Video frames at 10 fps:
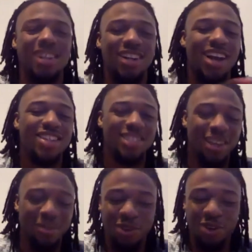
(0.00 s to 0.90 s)
they're not
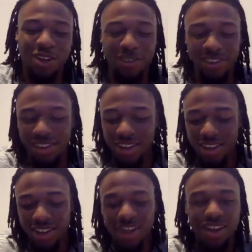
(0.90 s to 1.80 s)
safe or whatever.
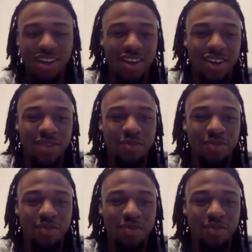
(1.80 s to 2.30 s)
Don't uh, want you uh,